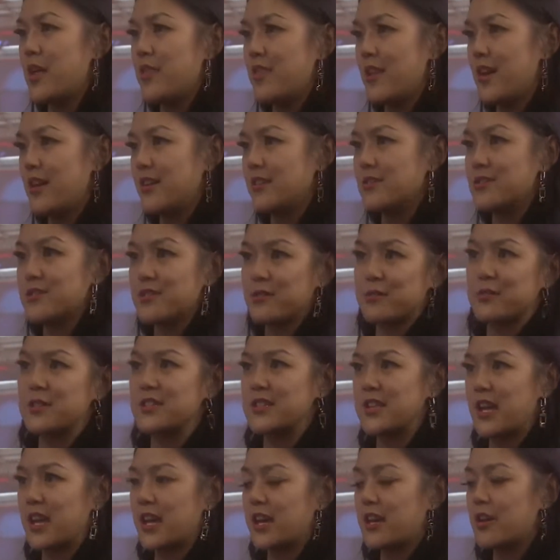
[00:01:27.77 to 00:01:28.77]
And then as soon
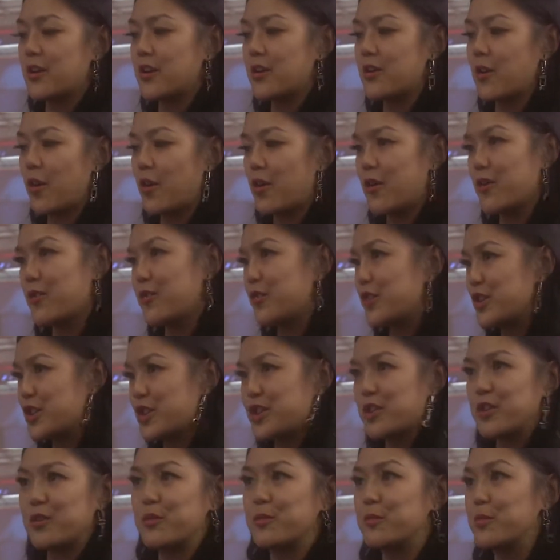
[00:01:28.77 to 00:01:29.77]
as they got off the
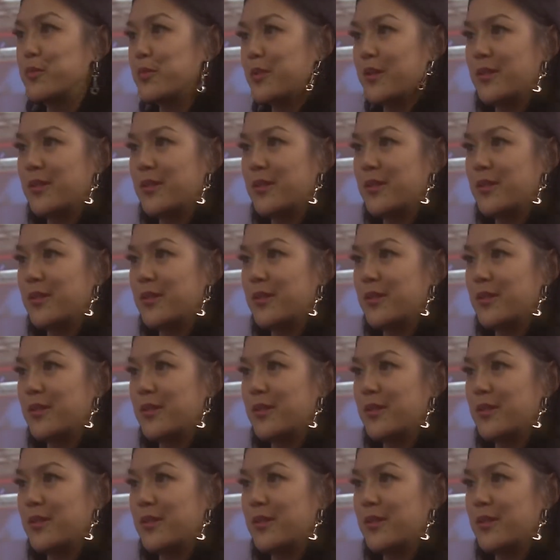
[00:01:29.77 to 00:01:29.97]
tube,